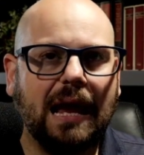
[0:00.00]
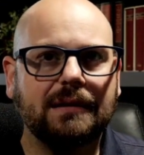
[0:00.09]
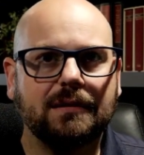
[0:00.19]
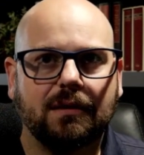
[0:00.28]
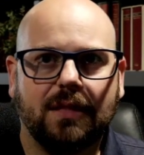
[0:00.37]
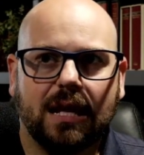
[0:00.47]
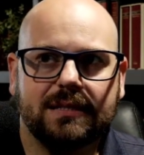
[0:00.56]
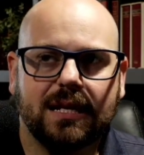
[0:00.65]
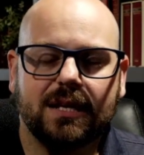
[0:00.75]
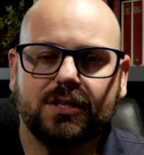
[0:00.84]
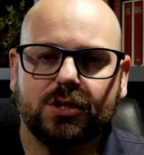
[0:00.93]
And that
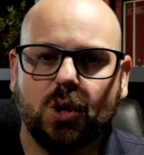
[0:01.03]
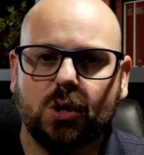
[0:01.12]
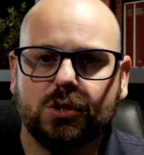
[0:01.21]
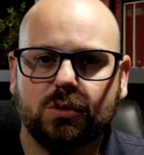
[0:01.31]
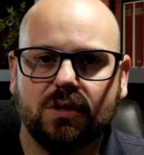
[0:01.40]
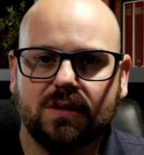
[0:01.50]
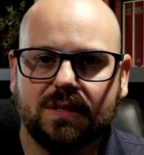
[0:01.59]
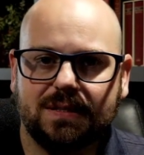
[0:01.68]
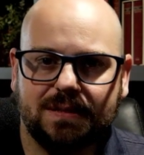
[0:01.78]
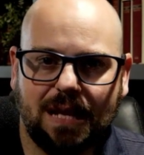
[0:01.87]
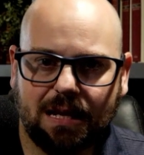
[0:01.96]
takes us also to the
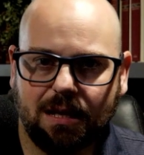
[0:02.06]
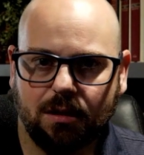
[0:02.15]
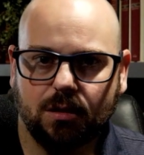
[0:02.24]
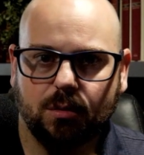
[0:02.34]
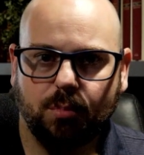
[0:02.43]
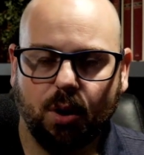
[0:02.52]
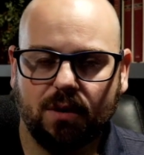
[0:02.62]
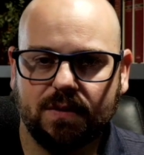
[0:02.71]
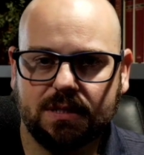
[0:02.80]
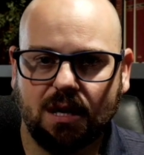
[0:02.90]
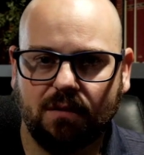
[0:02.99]
second part
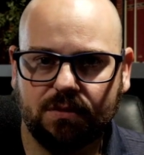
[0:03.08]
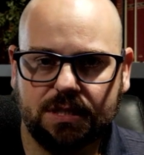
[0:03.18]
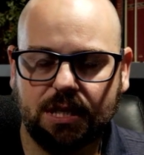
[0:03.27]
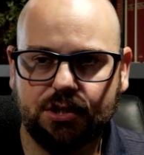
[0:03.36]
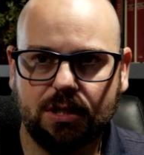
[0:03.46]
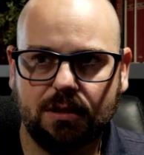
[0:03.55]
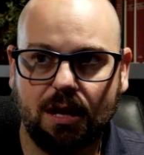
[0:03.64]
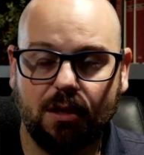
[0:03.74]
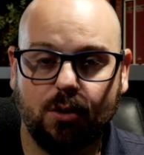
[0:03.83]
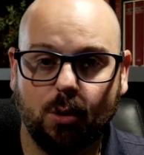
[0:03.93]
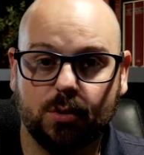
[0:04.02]
of this conversation
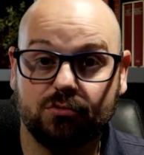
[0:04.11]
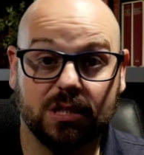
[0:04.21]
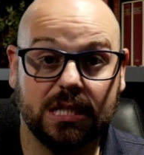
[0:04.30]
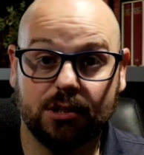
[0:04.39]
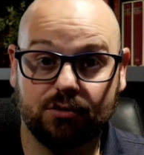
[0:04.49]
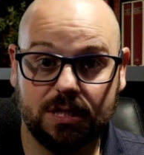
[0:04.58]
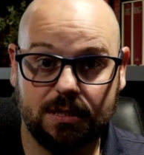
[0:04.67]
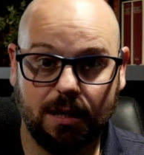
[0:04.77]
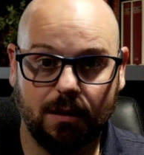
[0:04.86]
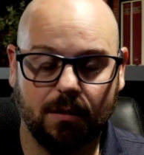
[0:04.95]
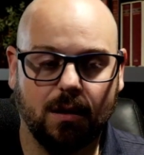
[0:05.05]
that I thought was really
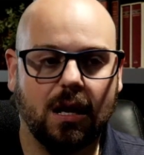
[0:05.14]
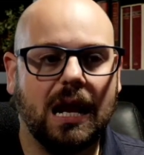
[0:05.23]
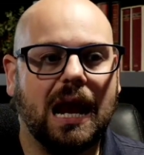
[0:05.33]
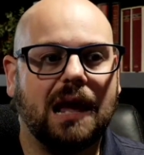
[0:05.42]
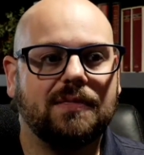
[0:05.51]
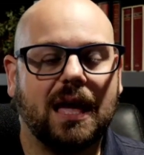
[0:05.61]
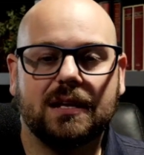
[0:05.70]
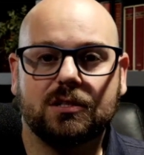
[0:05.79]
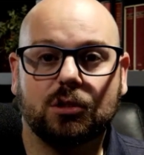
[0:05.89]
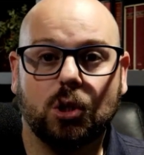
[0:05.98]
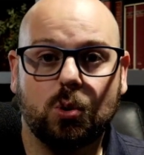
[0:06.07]
interesting, and that
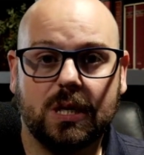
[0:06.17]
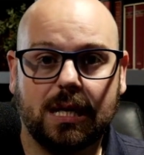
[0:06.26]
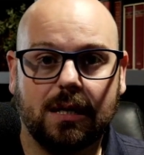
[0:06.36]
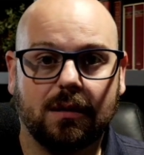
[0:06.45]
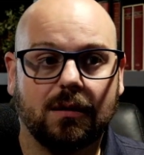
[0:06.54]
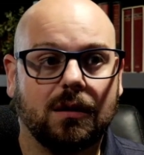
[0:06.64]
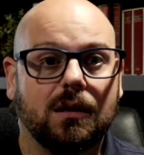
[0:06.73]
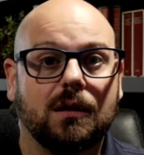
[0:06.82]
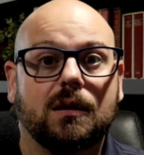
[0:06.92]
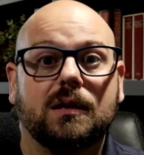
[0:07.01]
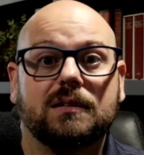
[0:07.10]
is Loki
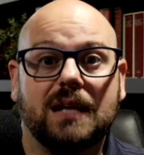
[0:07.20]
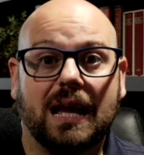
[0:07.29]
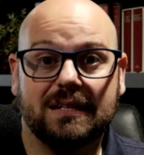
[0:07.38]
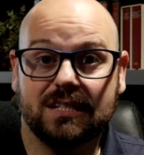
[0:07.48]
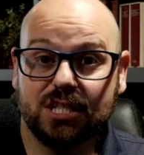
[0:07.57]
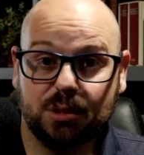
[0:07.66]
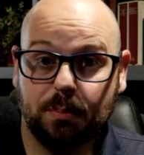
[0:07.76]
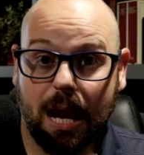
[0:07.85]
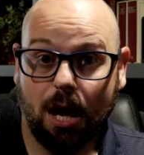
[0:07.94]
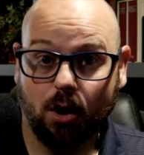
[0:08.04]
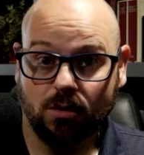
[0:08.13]
and
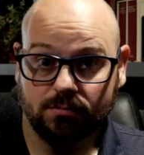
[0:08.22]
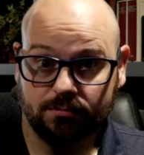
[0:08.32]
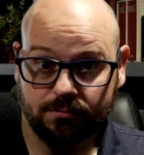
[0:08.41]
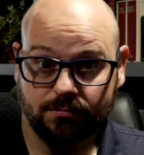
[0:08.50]
despair.